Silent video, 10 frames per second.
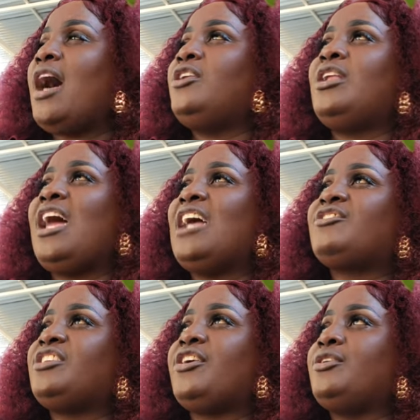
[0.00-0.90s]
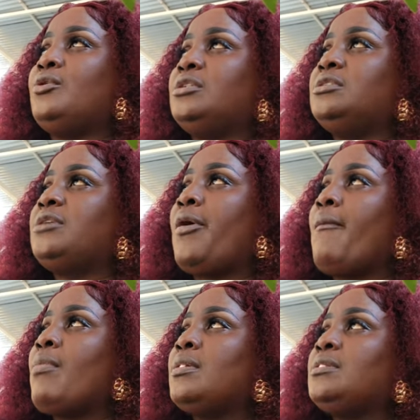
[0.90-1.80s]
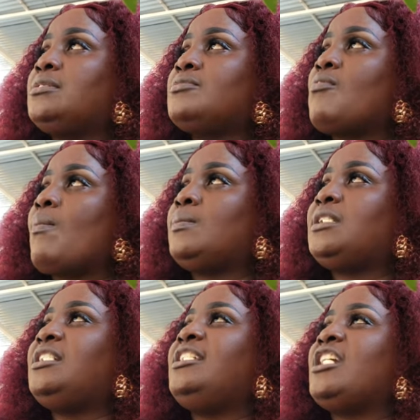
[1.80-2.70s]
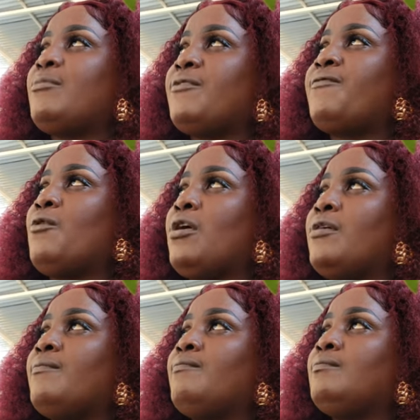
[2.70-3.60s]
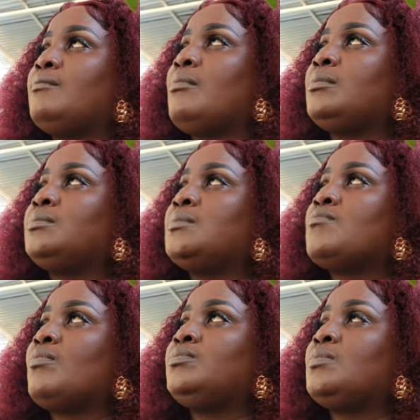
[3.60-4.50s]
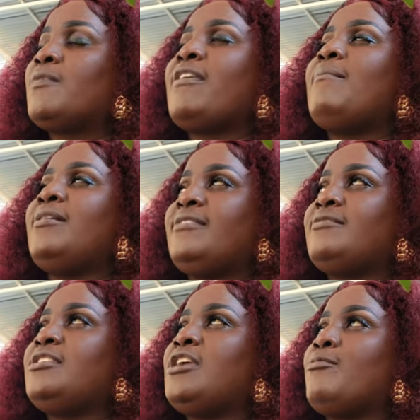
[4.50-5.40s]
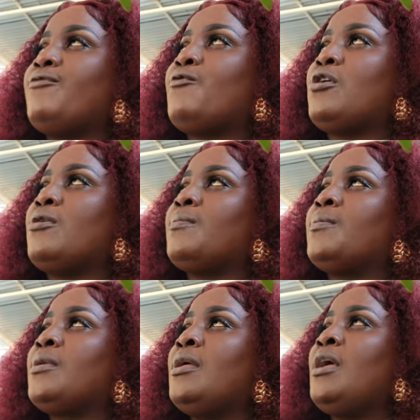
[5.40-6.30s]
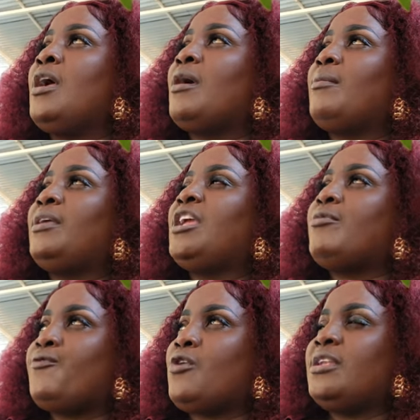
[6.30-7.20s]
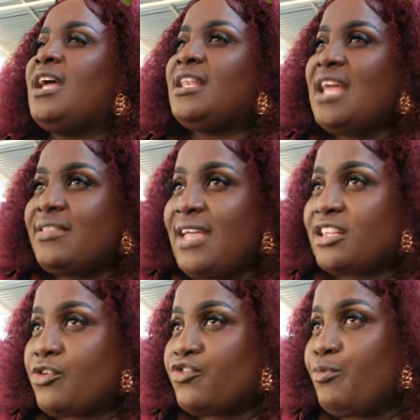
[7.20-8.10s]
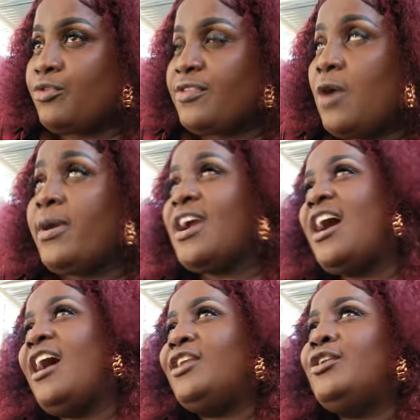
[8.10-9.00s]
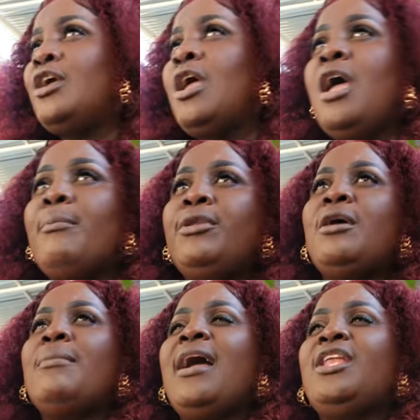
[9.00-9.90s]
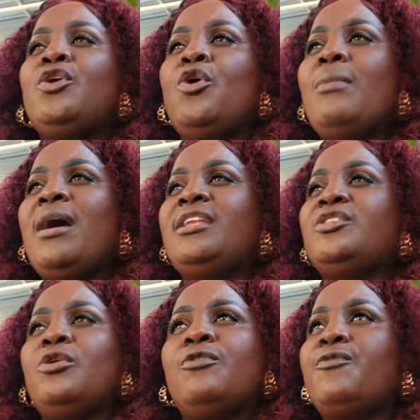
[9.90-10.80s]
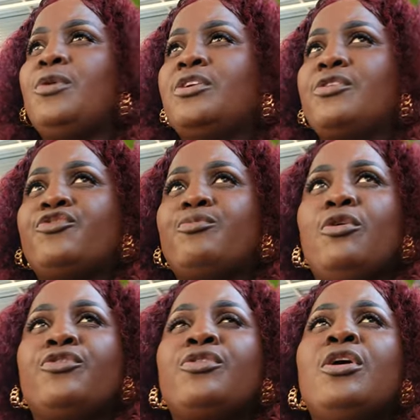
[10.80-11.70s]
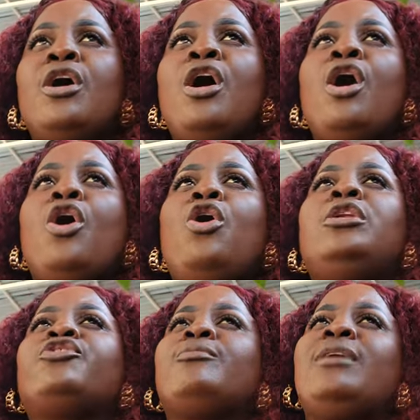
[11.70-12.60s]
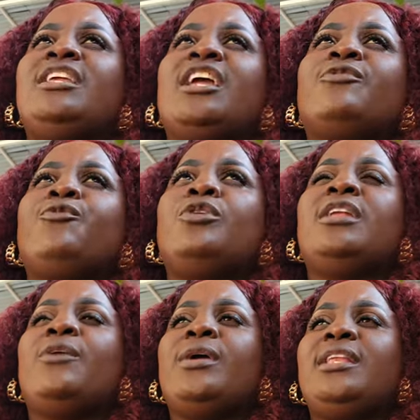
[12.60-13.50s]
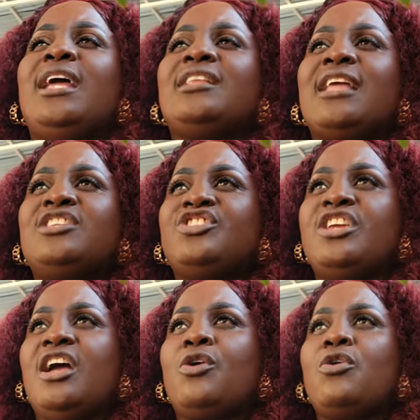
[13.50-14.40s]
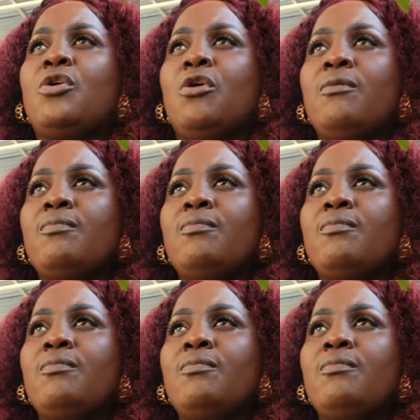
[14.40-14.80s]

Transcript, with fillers: I know last year though. Or the year before year before that? Yeah, man, The year before. the year before, not not Christmas year we gone. And next not buy nobody no phone and Christmas. And next Christmas Only somebody get phone now where they are Taji and Coco.